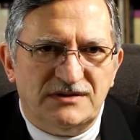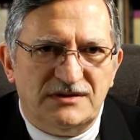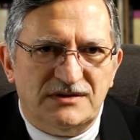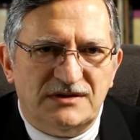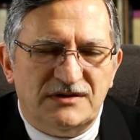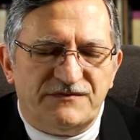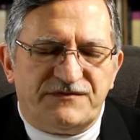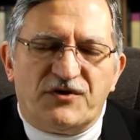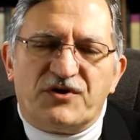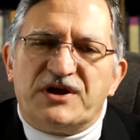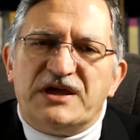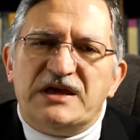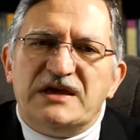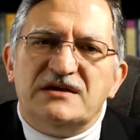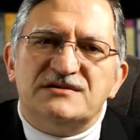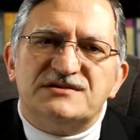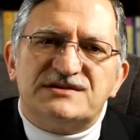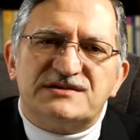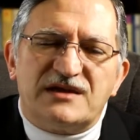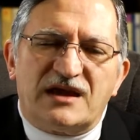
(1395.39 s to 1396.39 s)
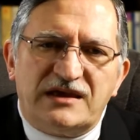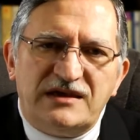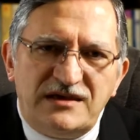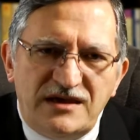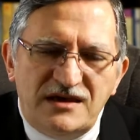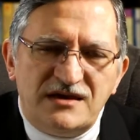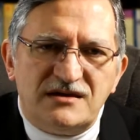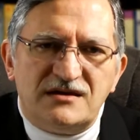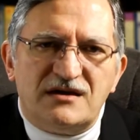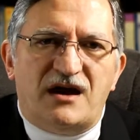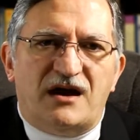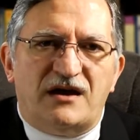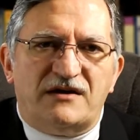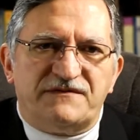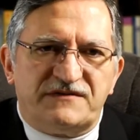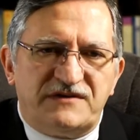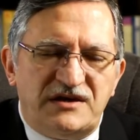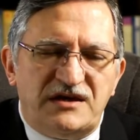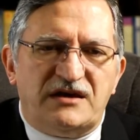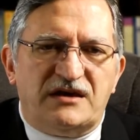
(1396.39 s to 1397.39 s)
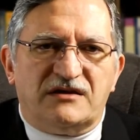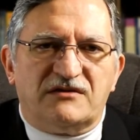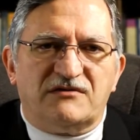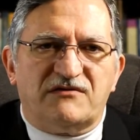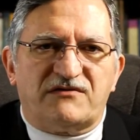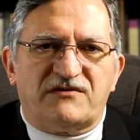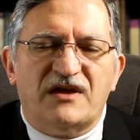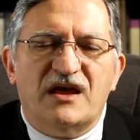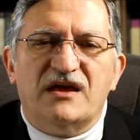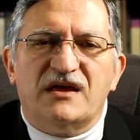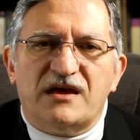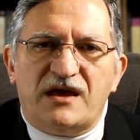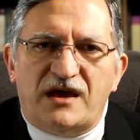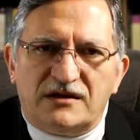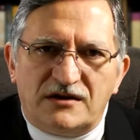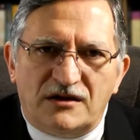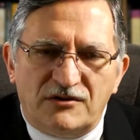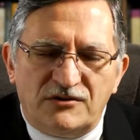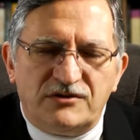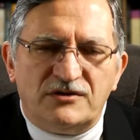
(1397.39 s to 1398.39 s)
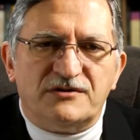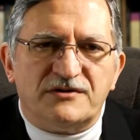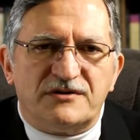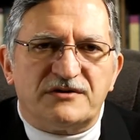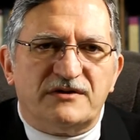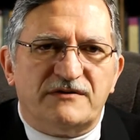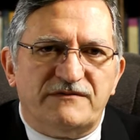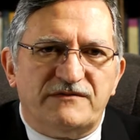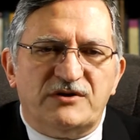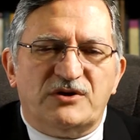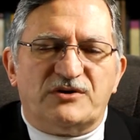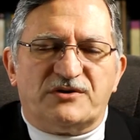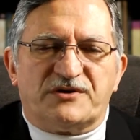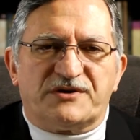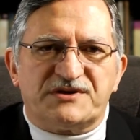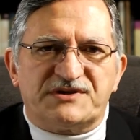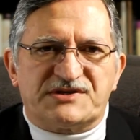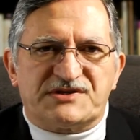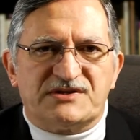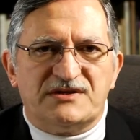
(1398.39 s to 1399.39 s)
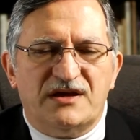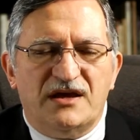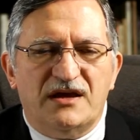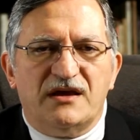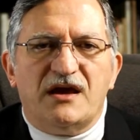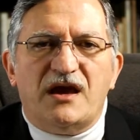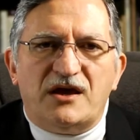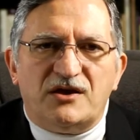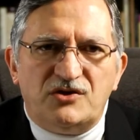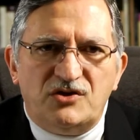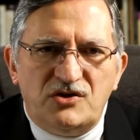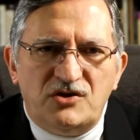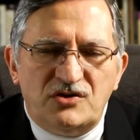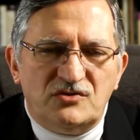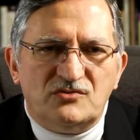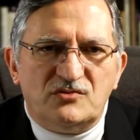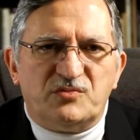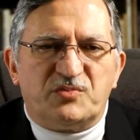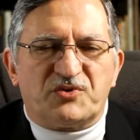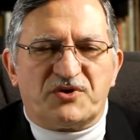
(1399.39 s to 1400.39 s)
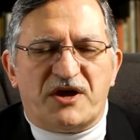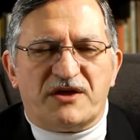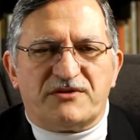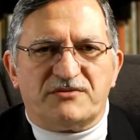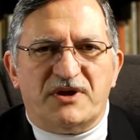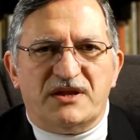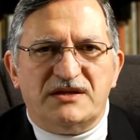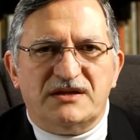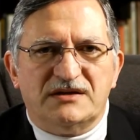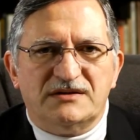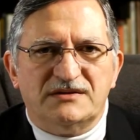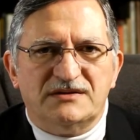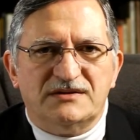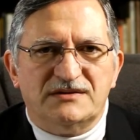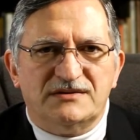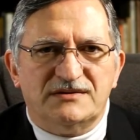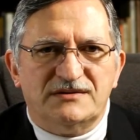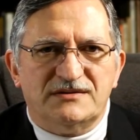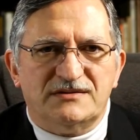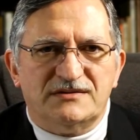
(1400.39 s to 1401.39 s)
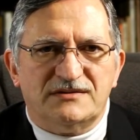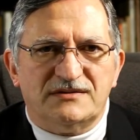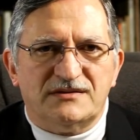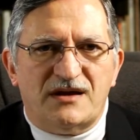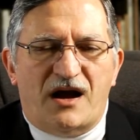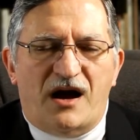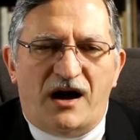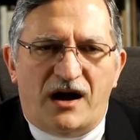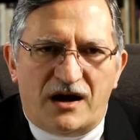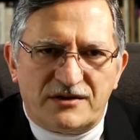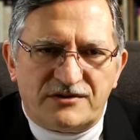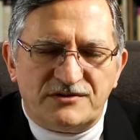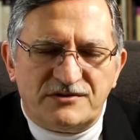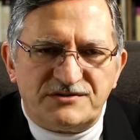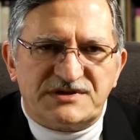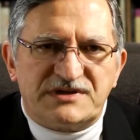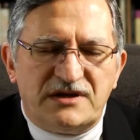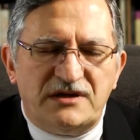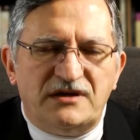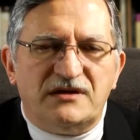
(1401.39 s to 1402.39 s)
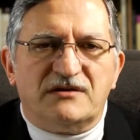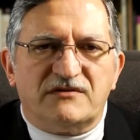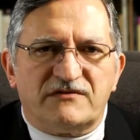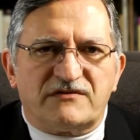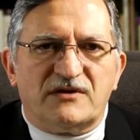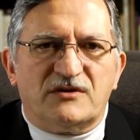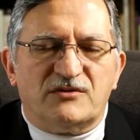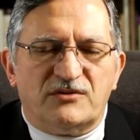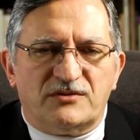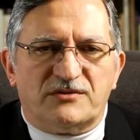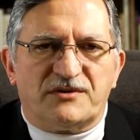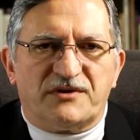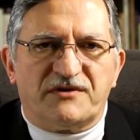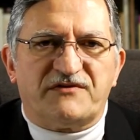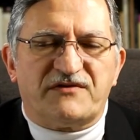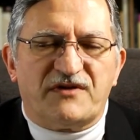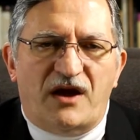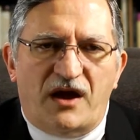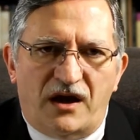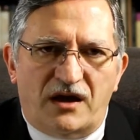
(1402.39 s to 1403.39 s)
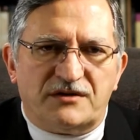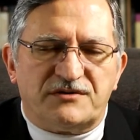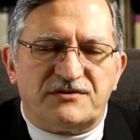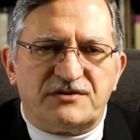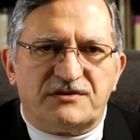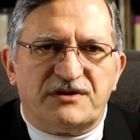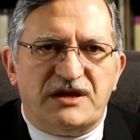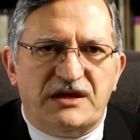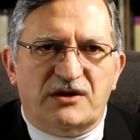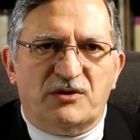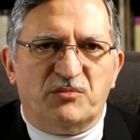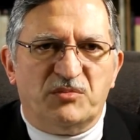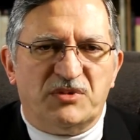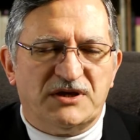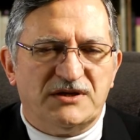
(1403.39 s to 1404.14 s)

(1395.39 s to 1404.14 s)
For he is the King of kings and the Lord of lords, and you, brethren, are those kings and lords under him.